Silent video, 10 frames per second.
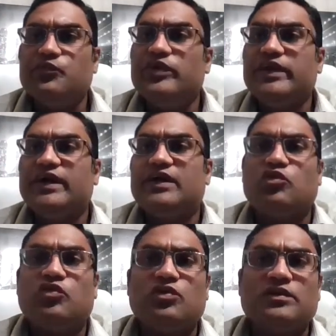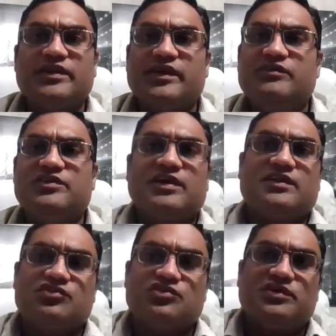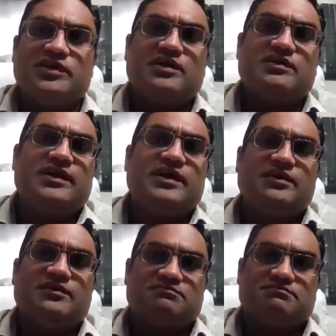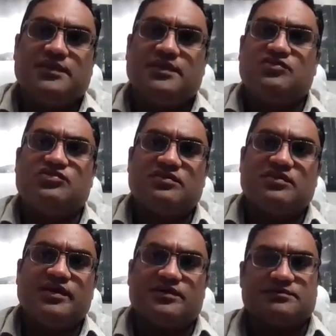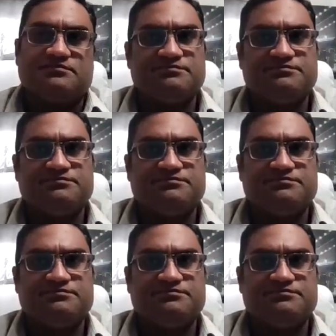We got all the TV channels going on right now in this air,